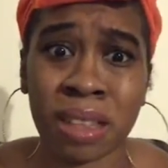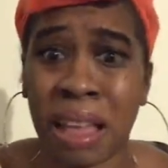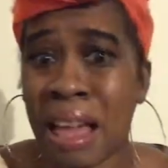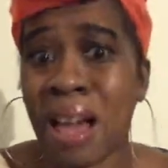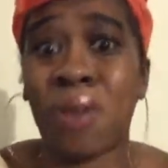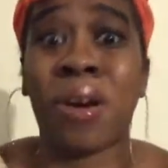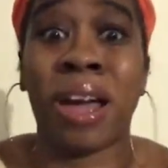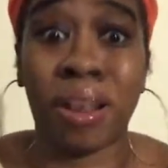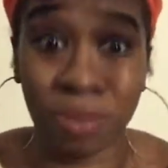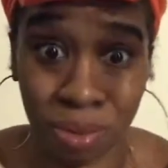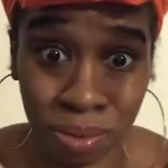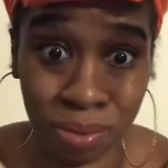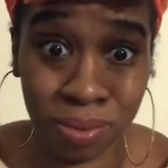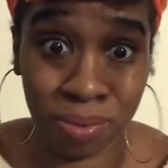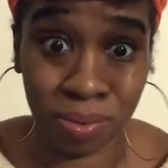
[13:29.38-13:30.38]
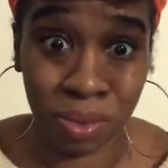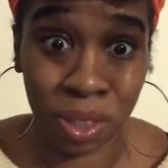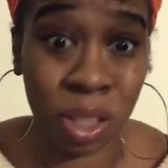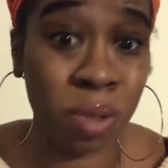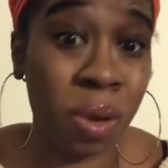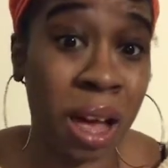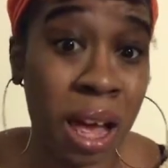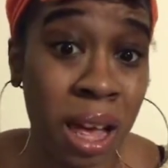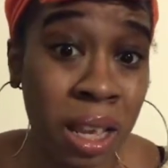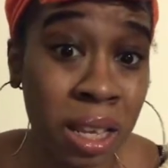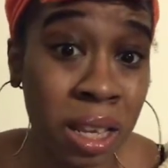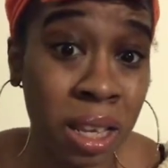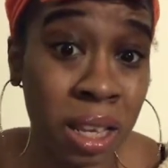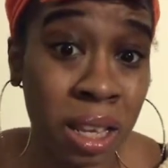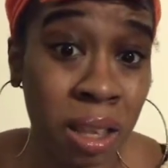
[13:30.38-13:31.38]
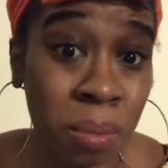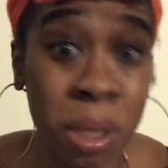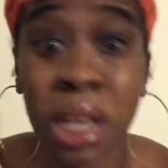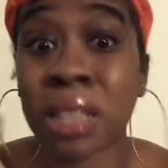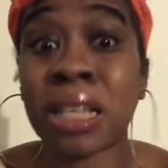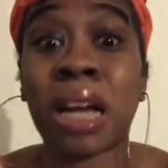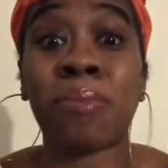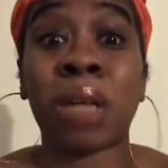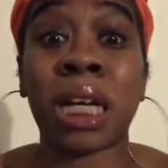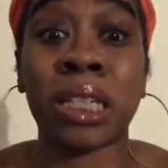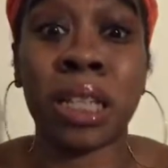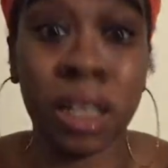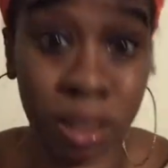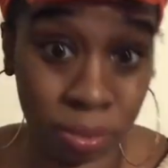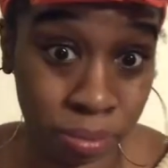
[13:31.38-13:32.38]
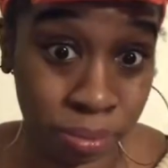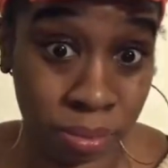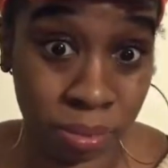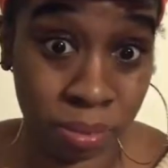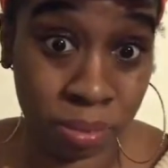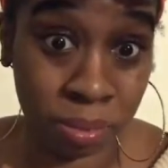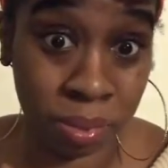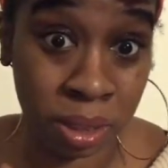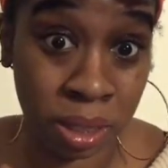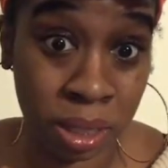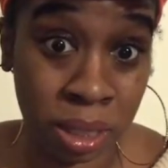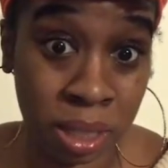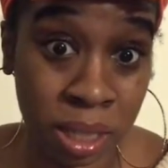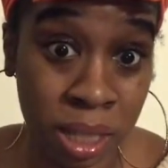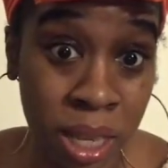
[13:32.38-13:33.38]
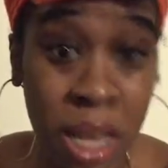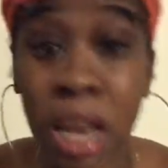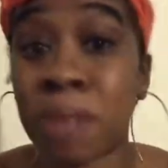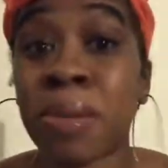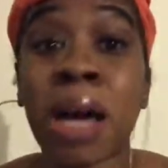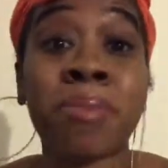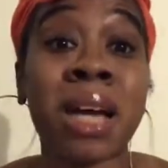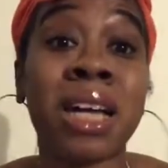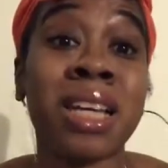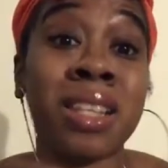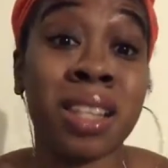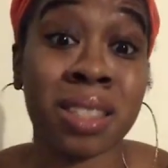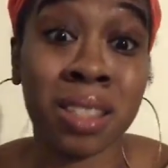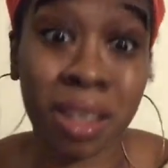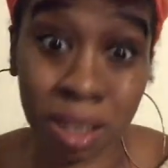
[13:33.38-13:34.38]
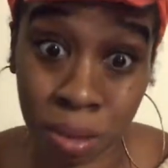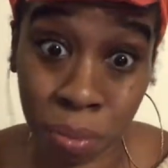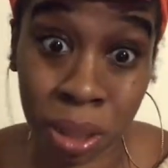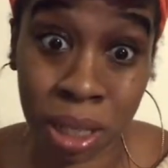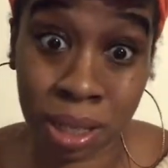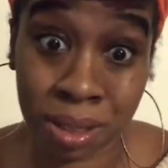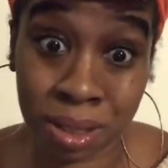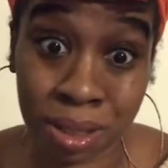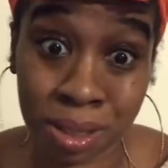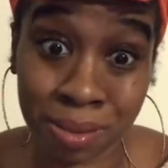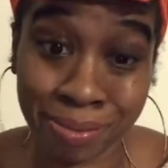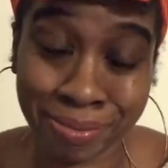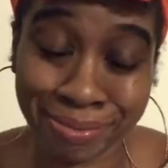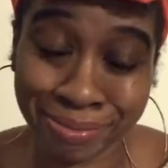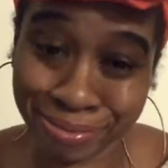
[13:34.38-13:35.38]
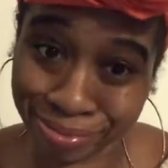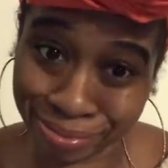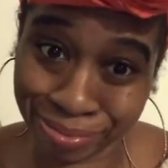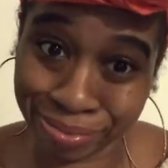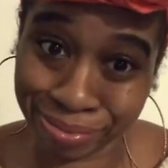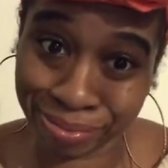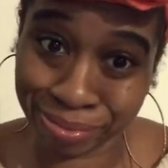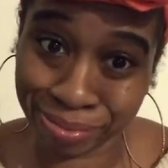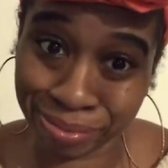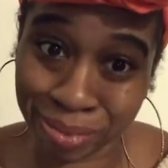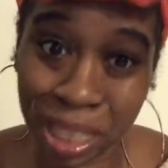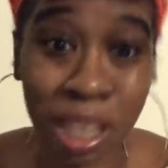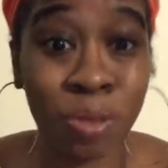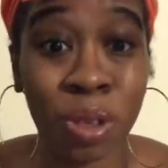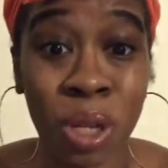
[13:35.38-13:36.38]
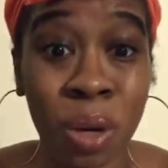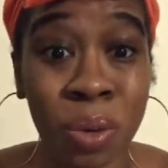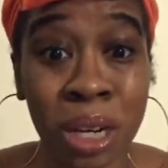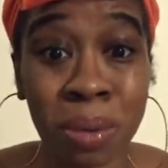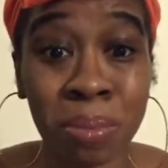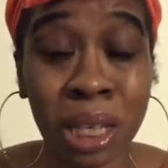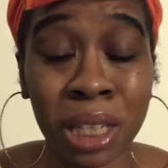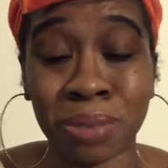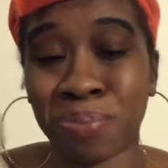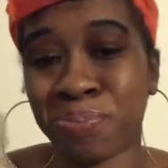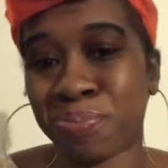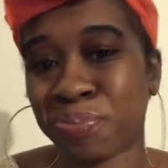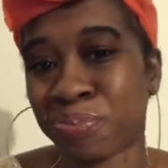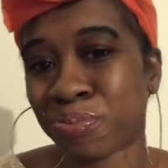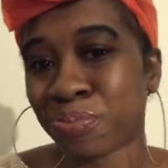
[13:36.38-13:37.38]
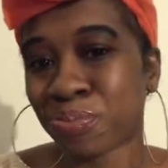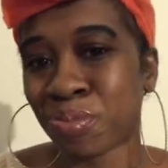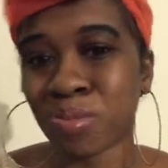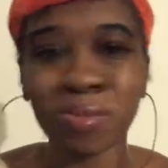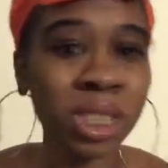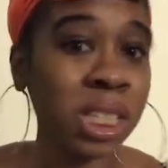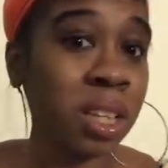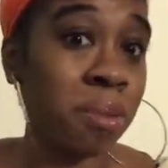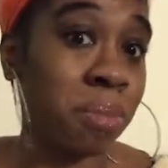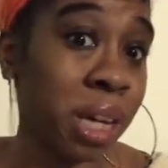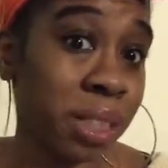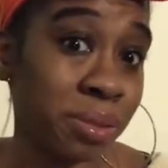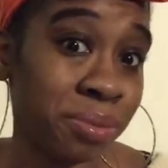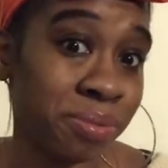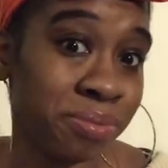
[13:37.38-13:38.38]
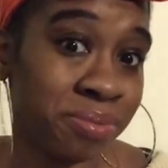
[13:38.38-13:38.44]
I don't have to. Because why? Because I'm not dumb. And I'm not in the sunken place. If you know what I mean. But